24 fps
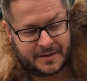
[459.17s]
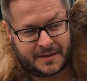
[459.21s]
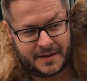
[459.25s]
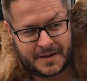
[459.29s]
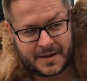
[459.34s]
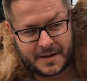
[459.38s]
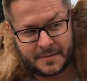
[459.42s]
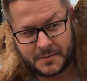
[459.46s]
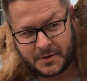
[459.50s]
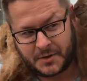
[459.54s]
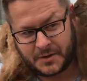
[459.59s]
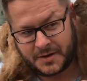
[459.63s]

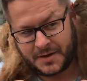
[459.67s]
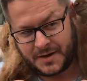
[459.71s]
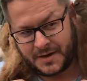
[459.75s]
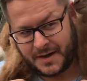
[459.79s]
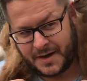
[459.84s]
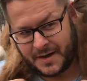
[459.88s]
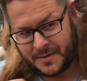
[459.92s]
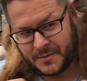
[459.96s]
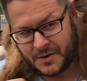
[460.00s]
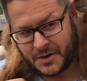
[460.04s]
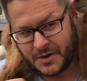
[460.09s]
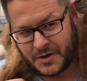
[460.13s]
think I'm going to
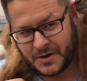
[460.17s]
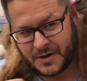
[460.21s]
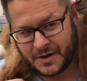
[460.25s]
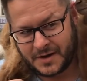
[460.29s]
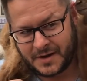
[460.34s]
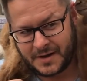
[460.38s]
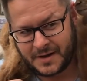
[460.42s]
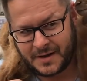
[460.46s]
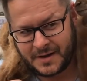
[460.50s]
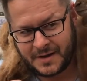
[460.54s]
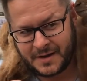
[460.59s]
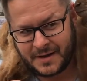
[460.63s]
name her
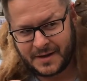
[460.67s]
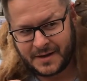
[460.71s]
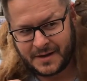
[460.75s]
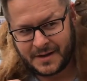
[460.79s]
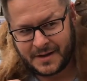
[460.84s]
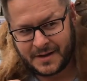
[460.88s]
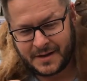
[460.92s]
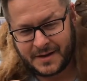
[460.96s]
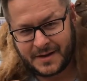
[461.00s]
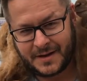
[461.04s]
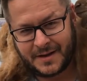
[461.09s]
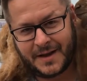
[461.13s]

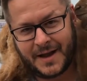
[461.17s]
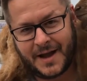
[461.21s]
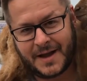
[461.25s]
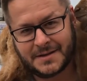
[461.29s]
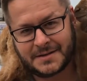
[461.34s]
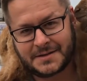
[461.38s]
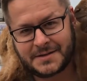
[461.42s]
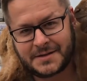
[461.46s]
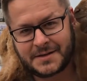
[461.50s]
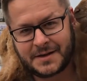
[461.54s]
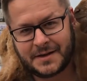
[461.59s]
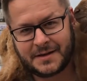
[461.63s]

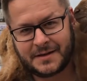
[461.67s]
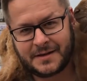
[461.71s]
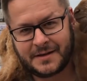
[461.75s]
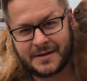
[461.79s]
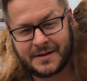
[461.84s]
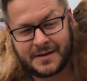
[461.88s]
Lunch.